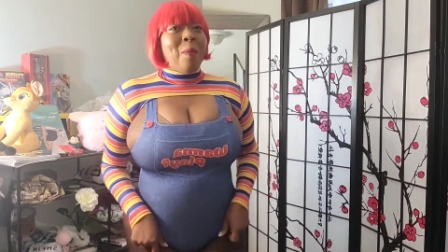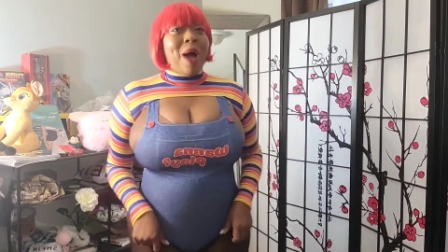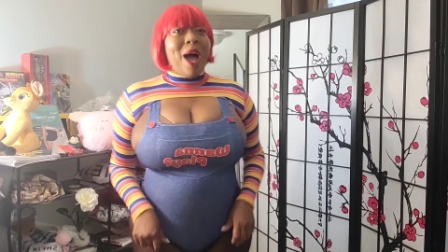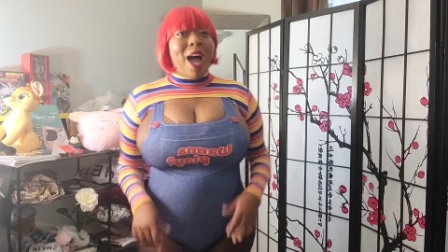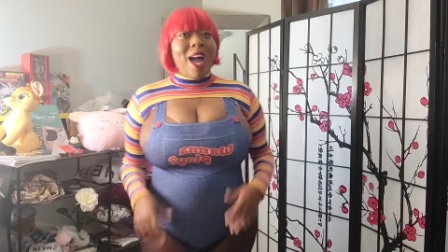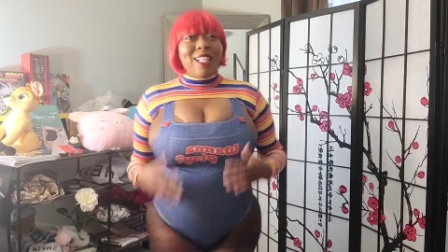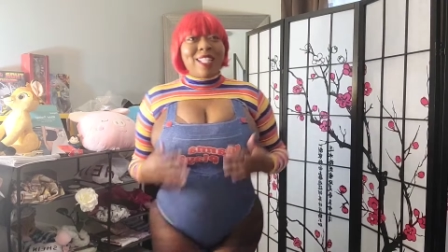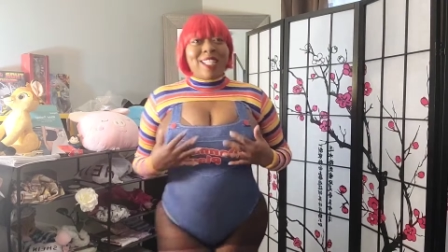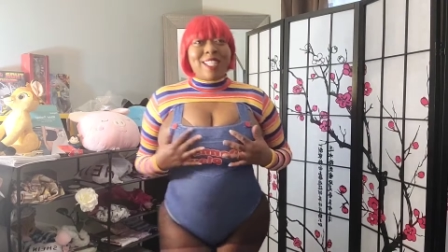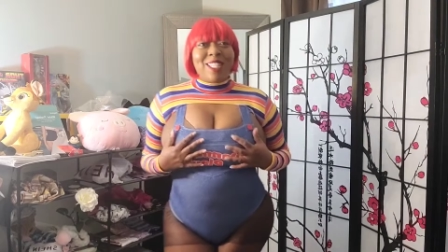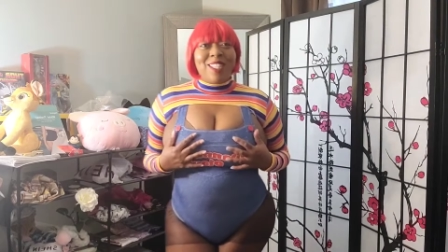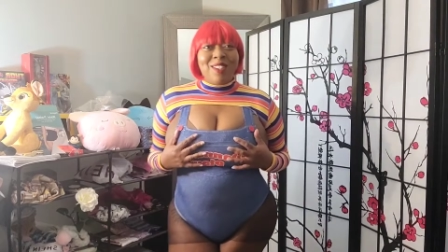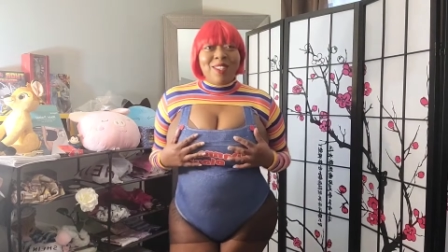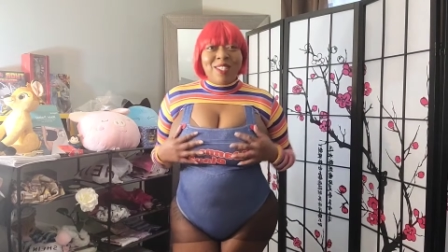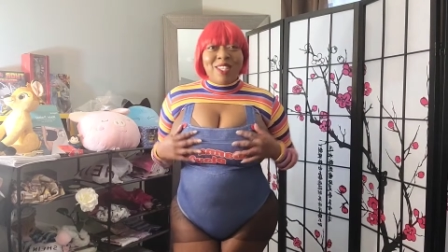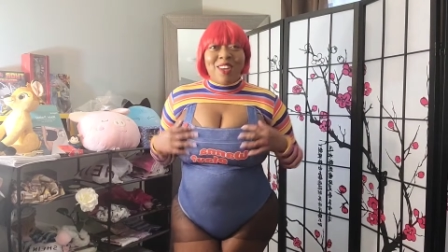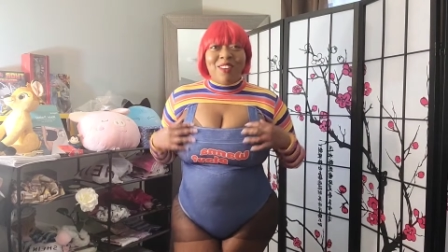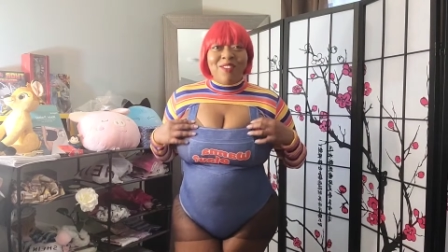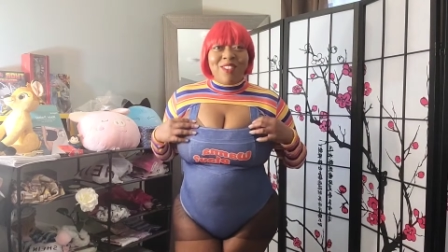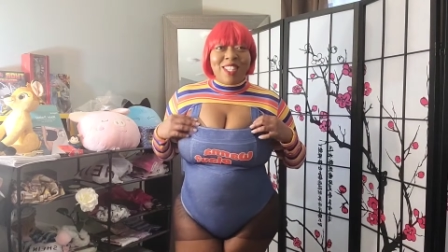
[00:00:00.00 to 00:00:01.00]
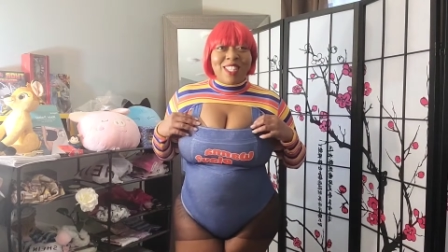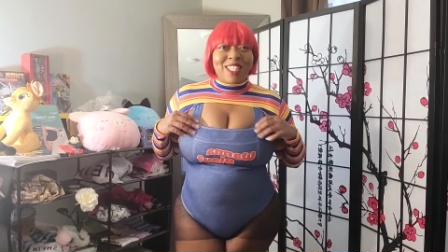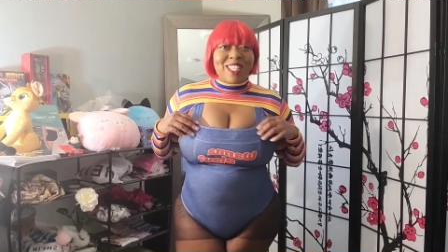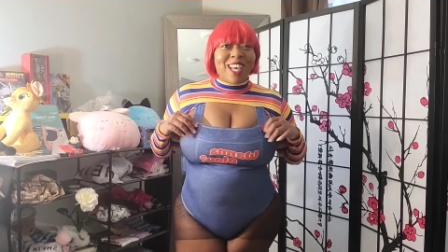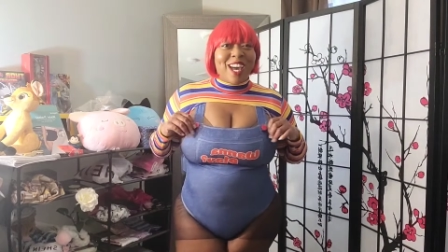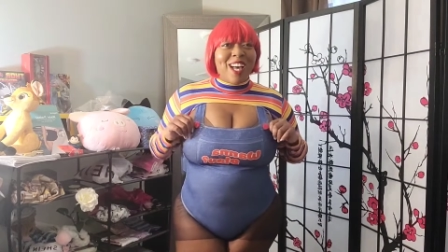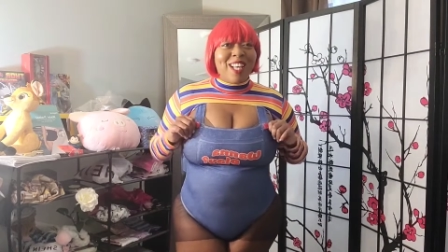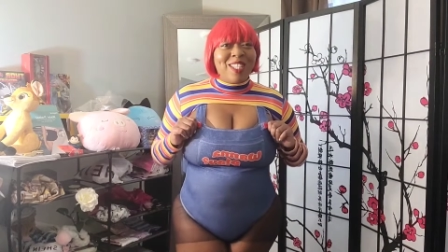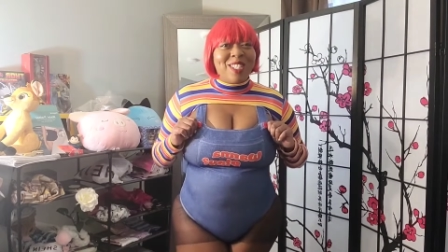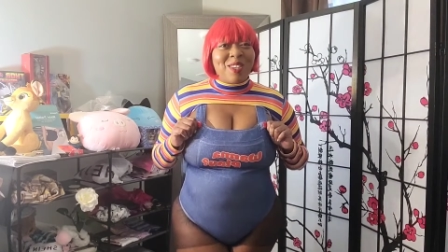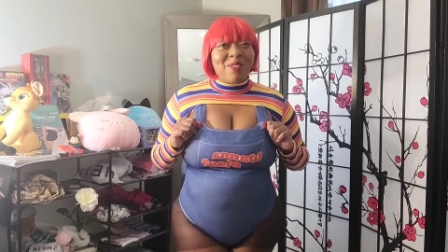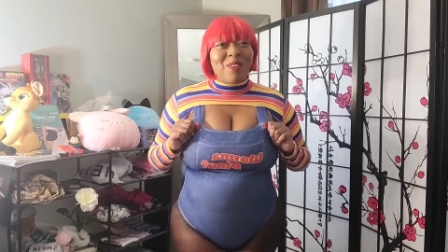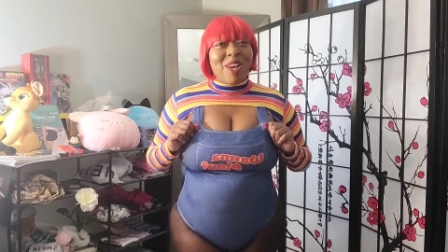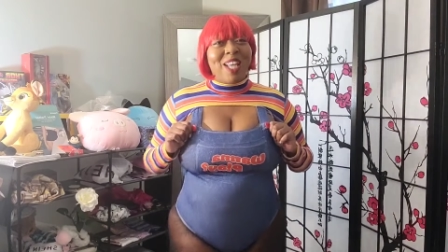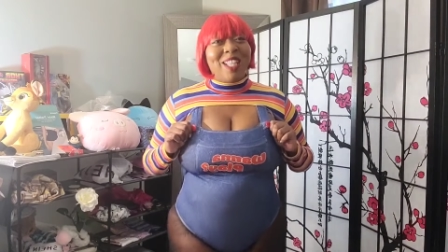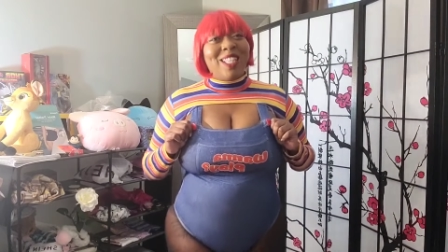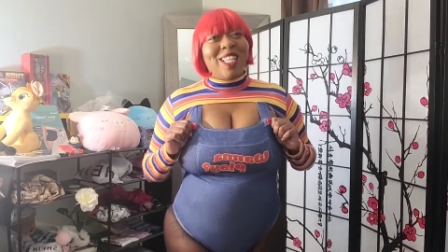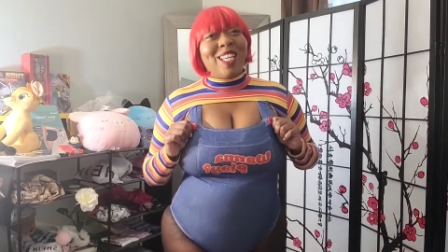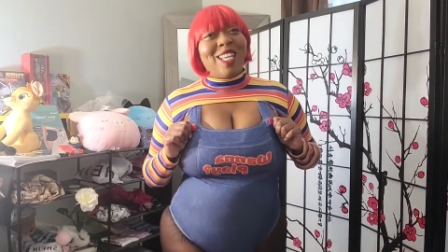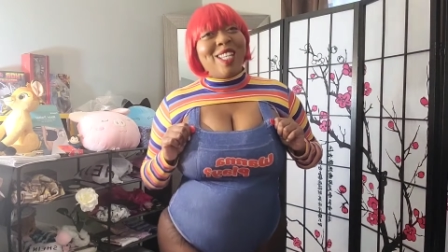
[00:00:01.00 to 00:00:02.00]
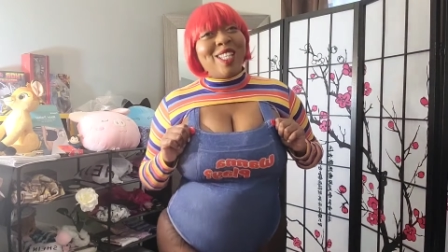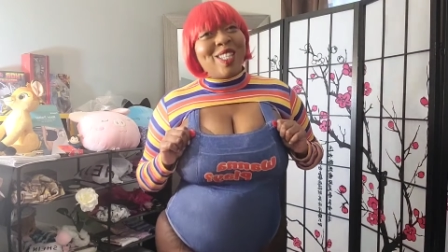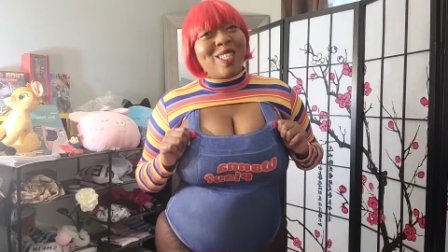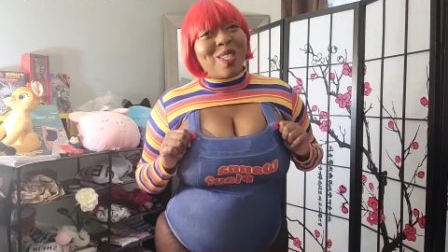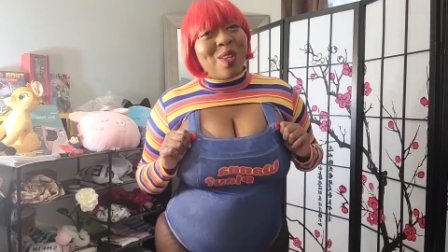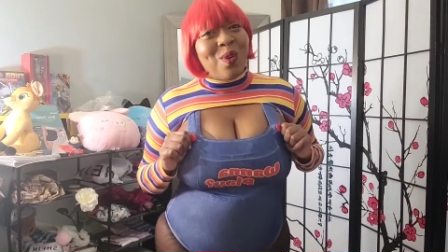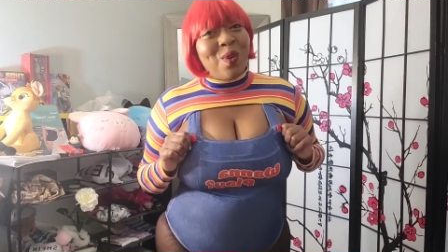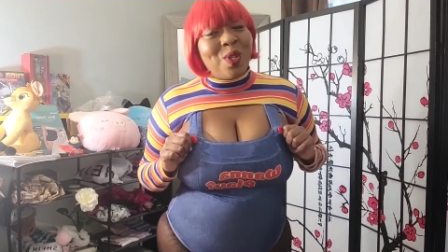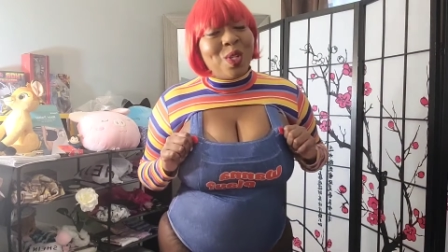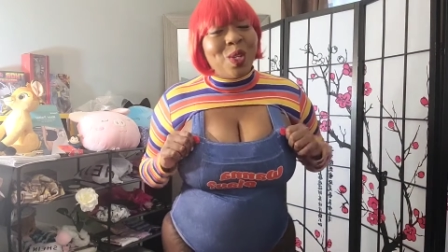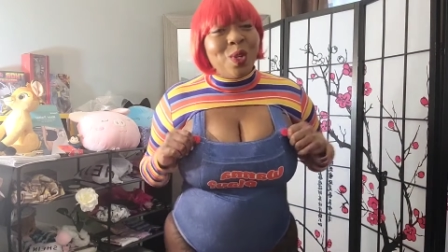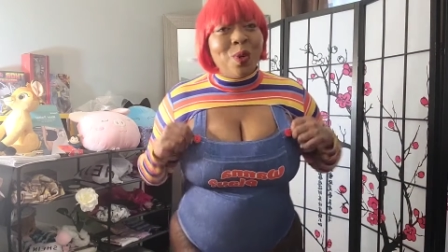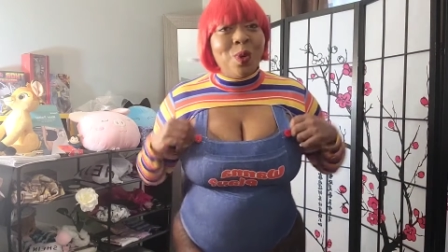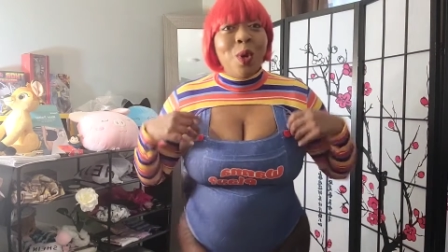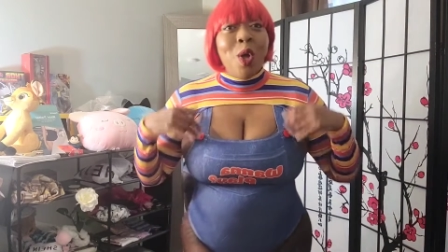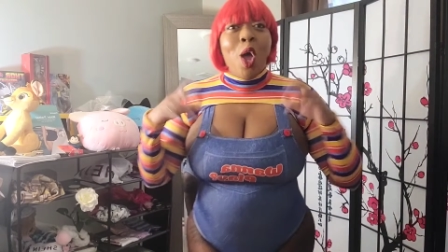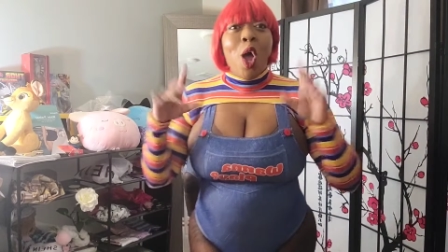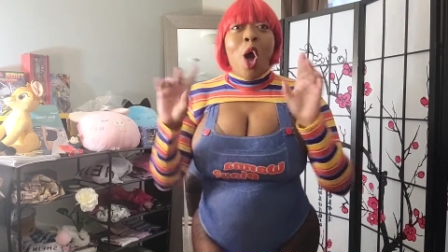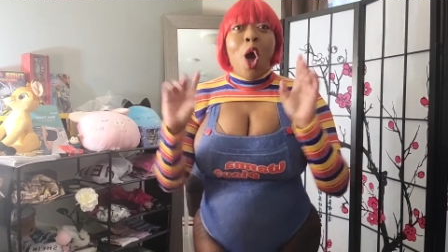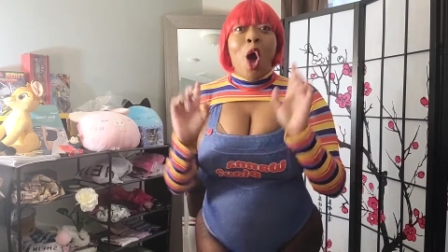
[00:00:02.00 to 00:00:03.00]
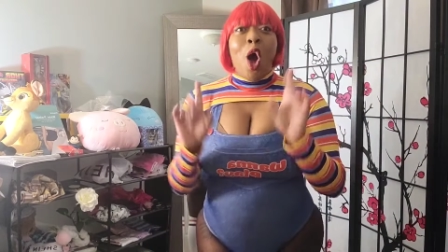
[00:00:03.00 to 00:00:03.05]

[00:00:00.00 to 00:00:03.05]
But I still love this costume. I think it's so cute.